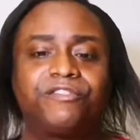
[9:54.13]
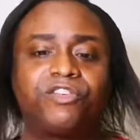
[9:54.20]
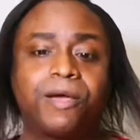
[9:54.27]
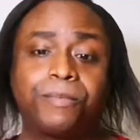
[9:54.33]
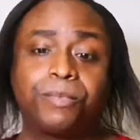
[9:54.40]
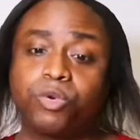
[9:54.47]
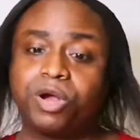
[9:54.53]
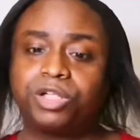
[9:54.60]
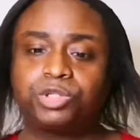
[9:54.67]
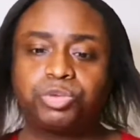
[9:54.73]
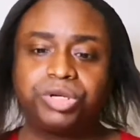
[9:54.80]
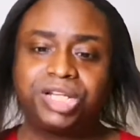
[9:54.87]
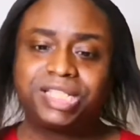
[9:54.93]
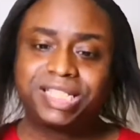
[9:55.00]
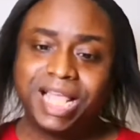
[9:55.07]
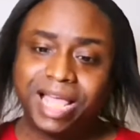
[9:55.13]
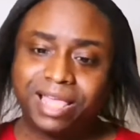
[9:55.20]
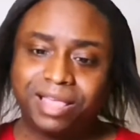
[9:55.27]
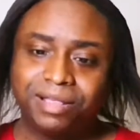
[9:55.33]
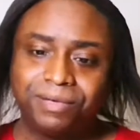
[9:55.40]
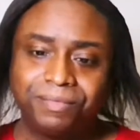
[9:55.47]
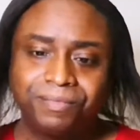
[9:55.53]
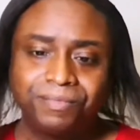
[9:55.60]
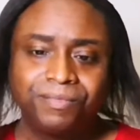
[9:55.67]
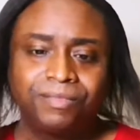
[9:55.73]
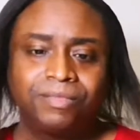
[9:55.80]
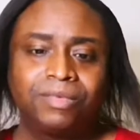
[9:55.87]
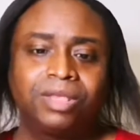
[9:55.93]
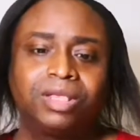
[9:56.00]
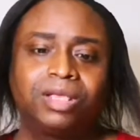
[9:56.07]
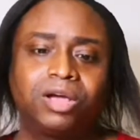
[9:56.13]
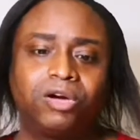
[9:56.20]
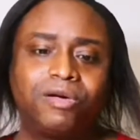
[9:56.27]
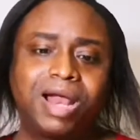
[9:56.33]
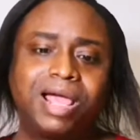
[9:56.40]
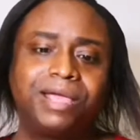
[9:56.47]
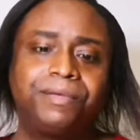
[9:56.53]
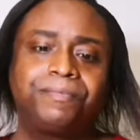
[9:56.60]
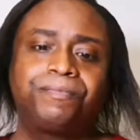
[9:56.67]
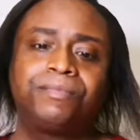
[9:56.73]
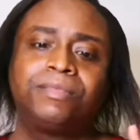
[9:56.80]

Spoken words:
February 22nd, all right?